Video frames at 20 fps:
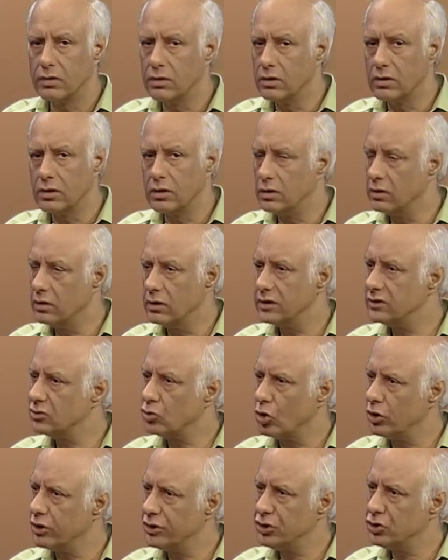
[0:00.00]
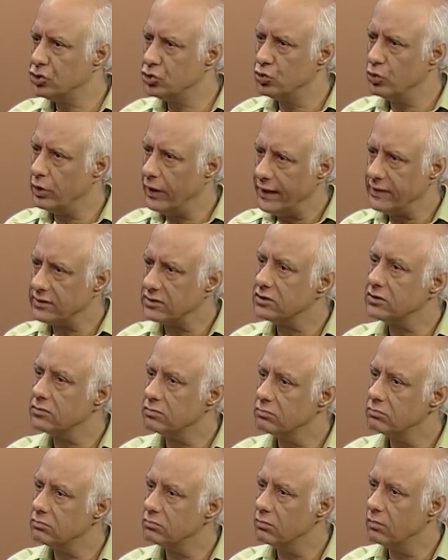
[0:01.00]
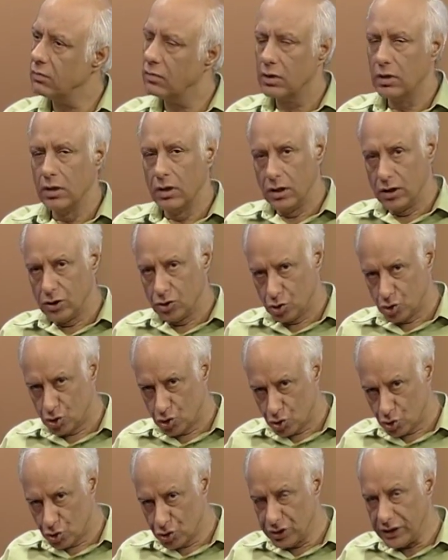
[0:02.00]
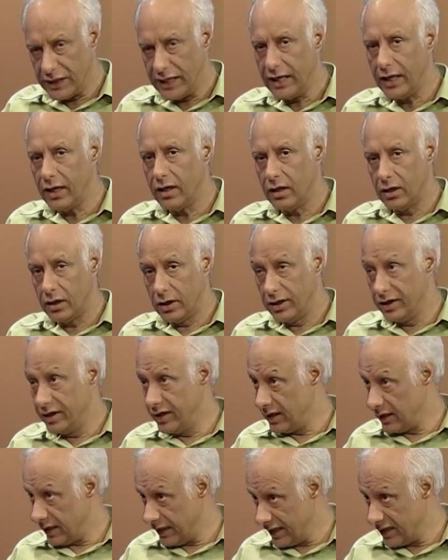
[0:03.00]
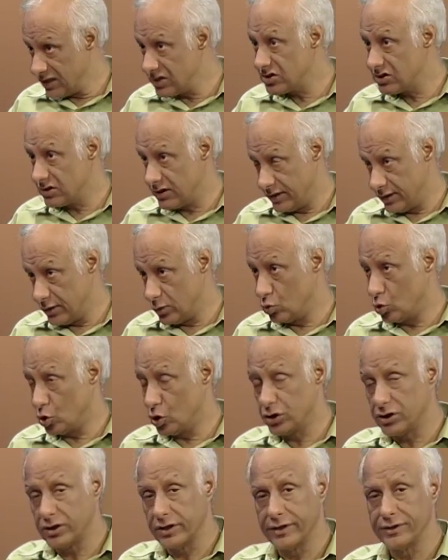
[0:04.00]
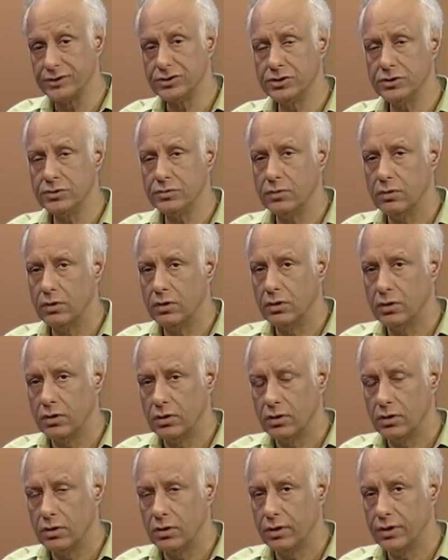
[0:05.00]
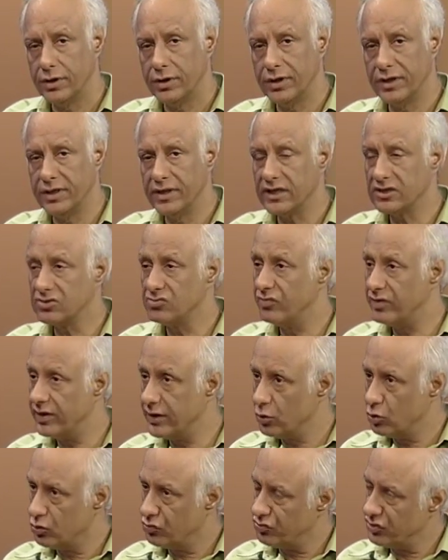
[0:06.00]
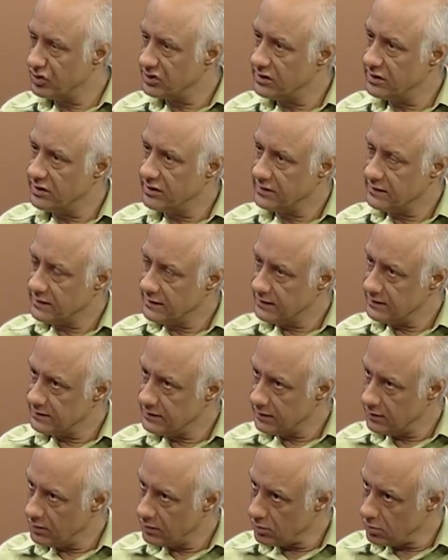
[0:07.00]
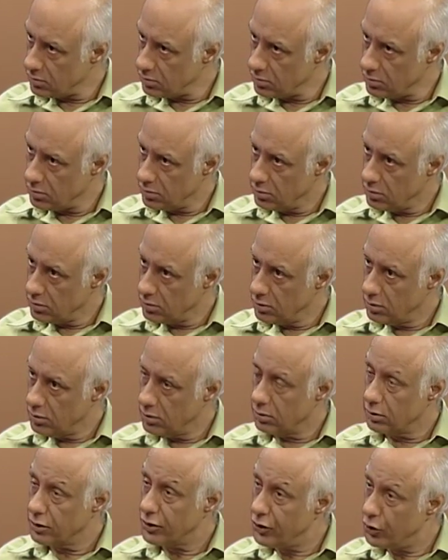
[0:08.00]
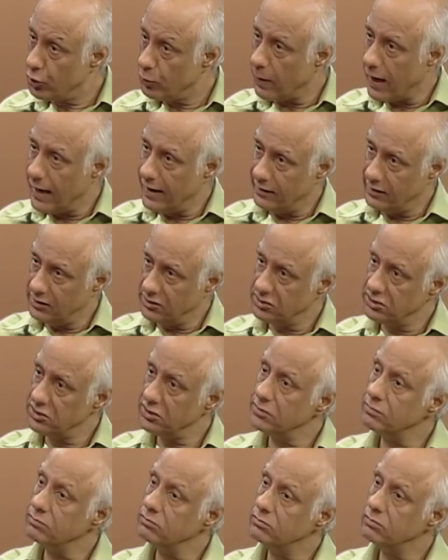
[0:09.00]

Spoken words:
it's already too late. Today, India has an advantage. India has very good facilities in new biology.